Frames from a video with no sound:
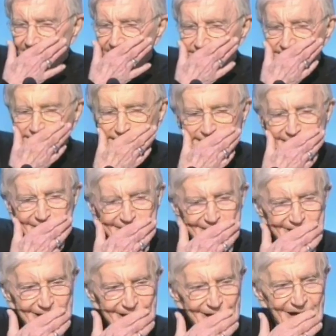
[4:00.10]
to, uh,
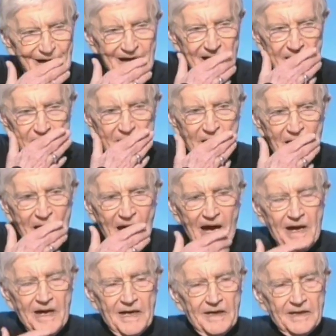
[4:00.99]

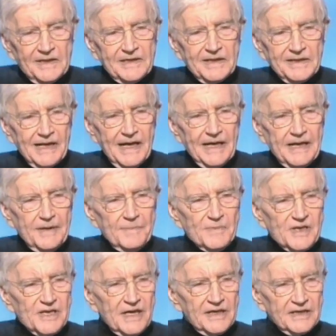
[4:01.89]
to get
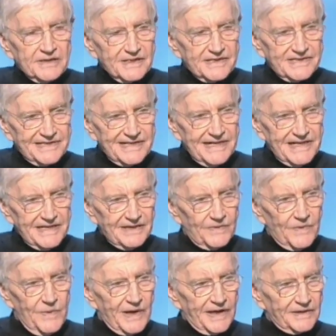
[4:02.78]
him to
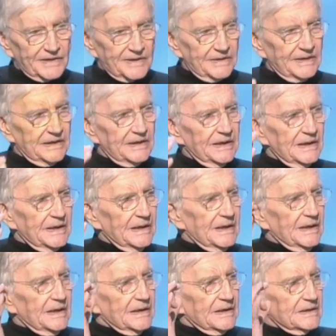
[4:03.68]
understand what
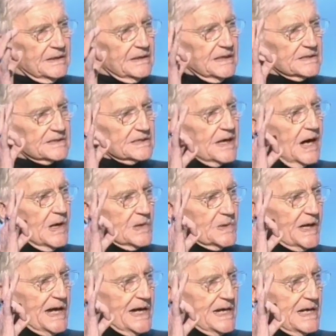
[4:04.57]
this
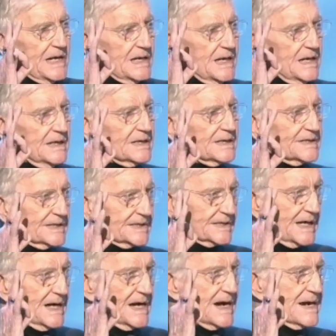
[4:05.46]
okay
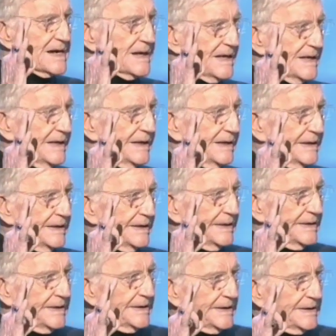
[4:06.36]
sign
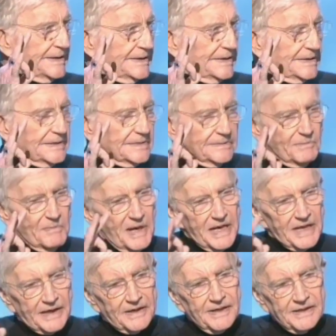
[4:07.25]

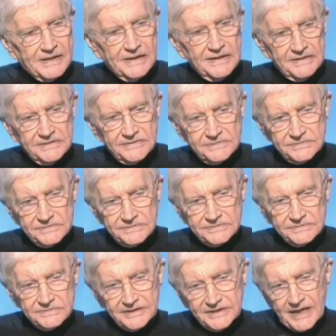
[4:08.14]
meant
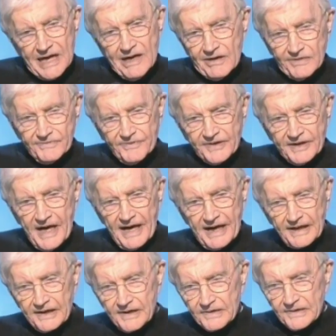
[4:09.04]
in our
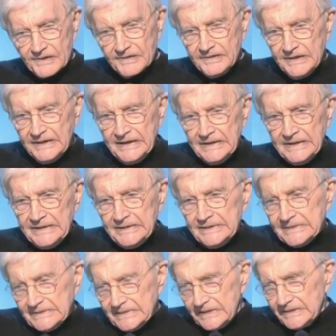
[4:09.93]
vernacular.
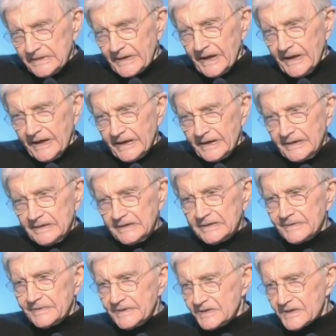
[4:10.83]
Okay,
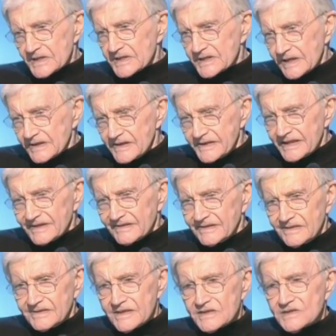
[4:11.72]
we just said,
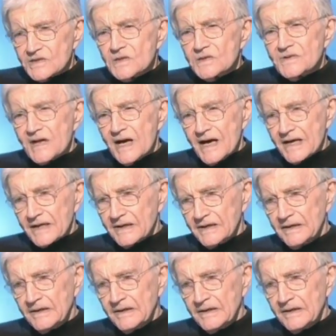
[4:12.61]
just do that.